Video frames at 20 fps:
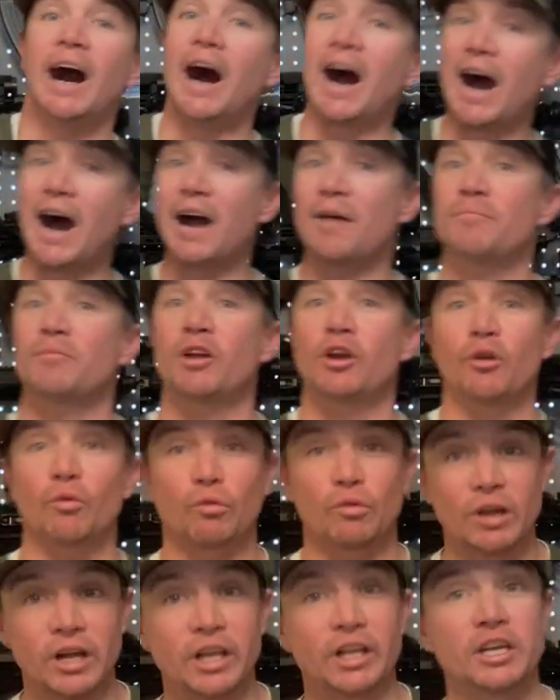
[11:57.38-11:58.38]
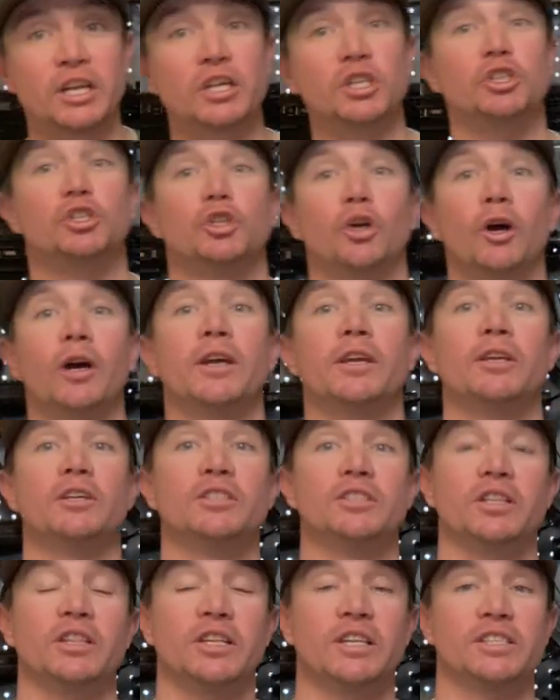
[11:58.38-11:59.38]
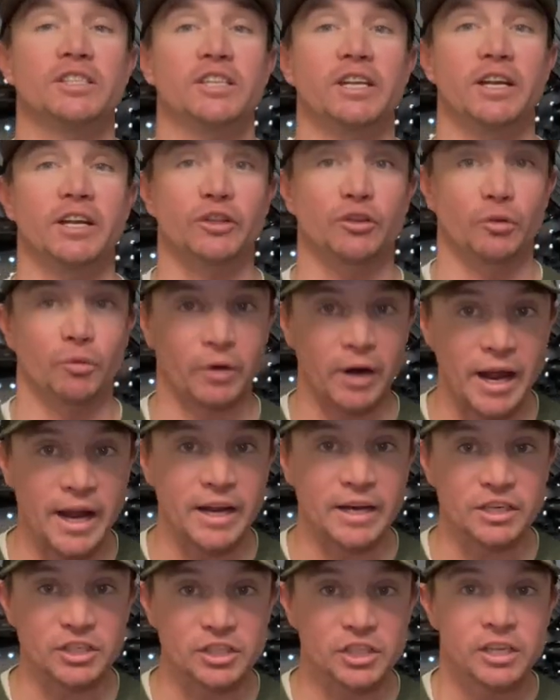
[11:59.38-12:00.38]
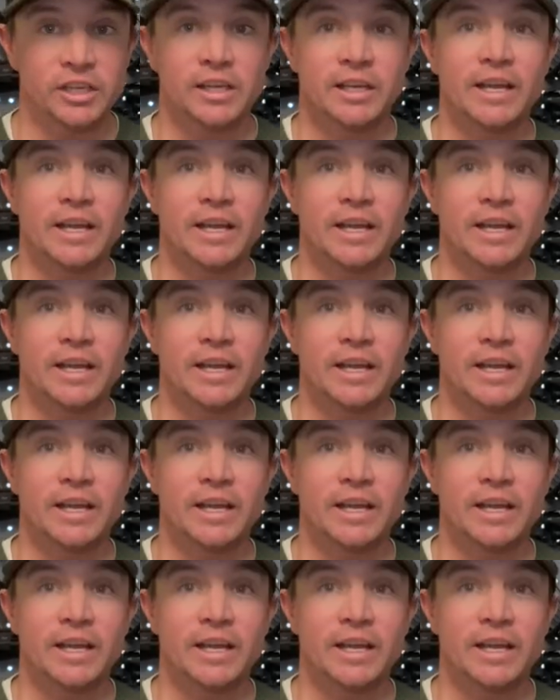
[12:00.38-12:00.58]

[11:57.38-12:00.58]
I'm gonna really enjoy using this thing at the range.